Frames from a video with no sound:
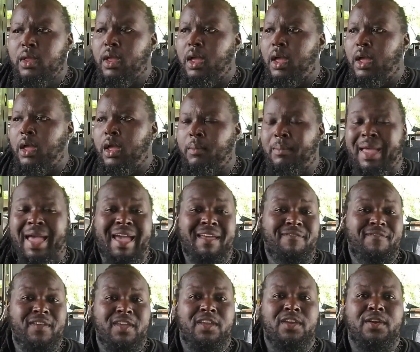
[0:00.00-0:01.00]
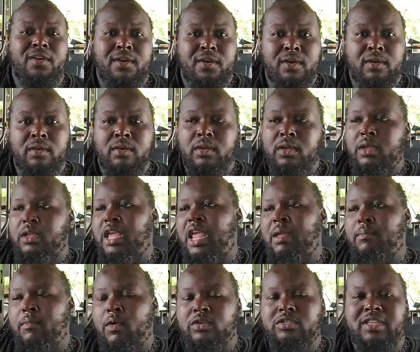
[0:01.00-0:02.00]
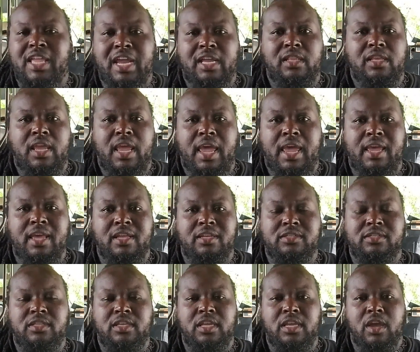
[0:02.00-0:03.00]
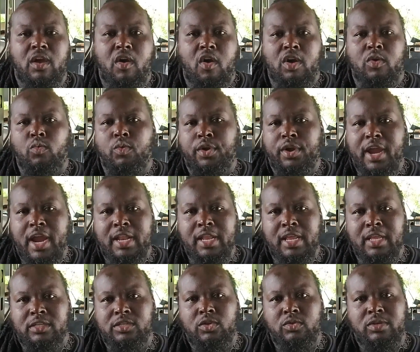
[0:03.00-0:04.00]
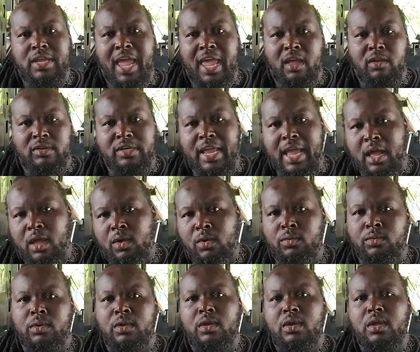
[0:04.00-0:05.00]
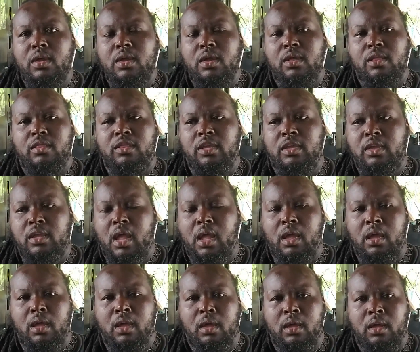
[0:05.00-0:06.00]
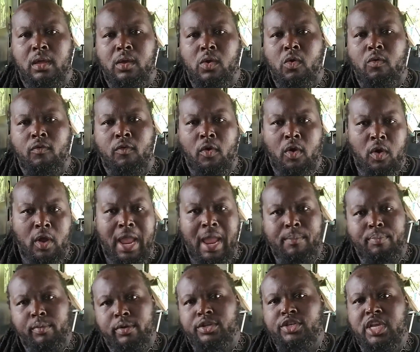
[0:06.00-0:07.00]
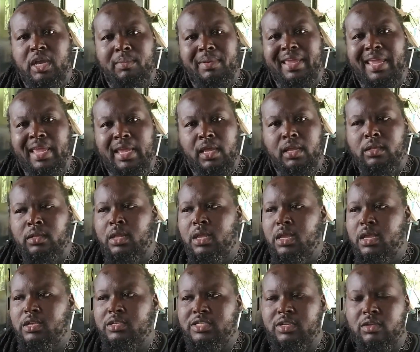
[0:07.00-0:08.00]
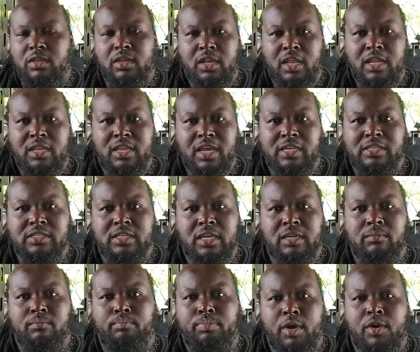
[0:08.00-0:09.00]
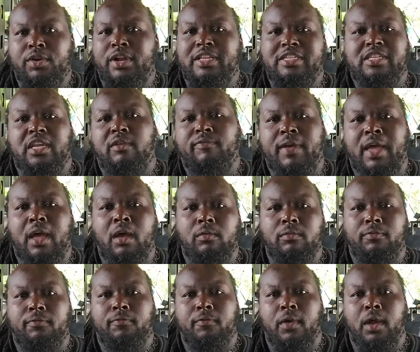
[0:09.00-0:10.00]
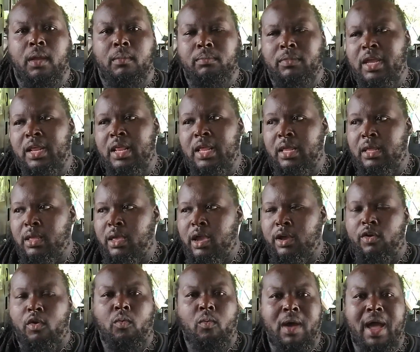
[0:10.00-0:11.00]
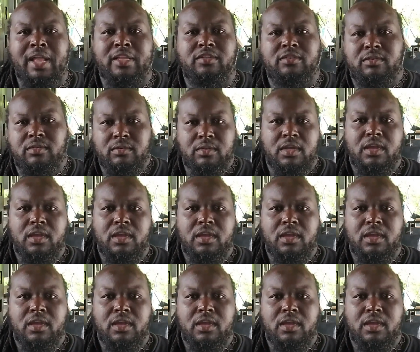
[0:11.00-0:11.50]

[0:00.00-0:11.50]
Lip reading: I figure it most likely has the hardware in it to dial down the overall amperage coming in so that it doesn't burn itself out from getting 100 watts